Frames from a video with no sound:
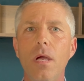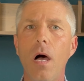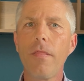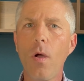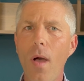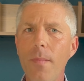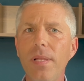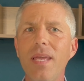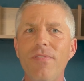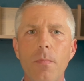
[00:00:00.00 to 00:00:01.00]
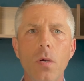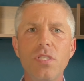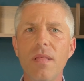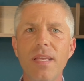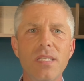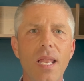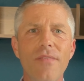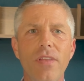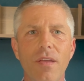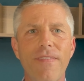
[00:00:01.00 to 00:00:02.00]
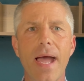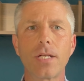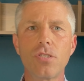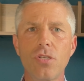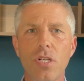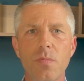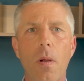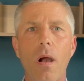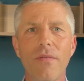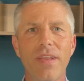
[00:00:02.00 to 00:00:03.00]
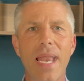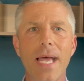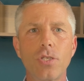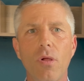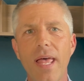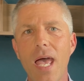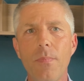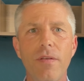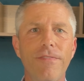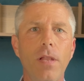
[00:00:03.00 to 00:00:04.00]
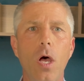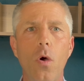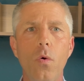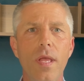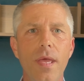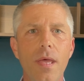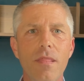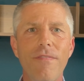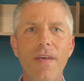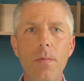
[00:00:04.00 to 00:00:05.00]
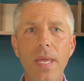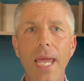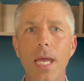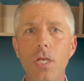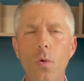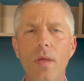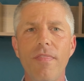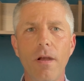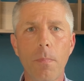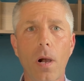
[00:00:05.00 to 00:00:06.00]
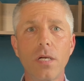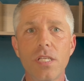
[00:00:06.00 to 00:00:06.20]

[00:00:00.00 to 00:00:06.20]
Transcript: Although I believe that most of these leveling factors are just part of a natural ebb and flow, the Fed began doing their part